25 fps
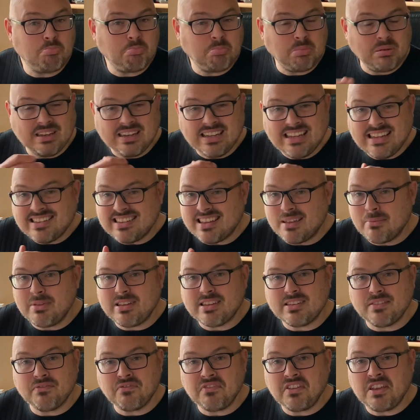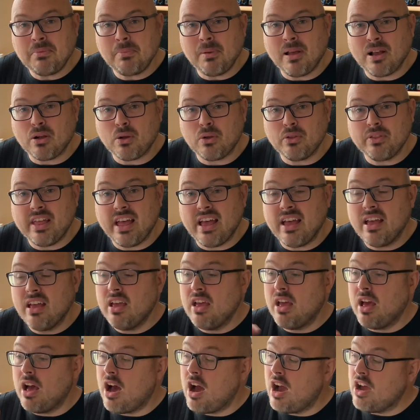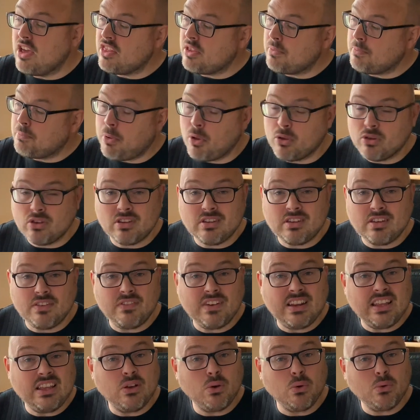Please send me some feedback on that, either positively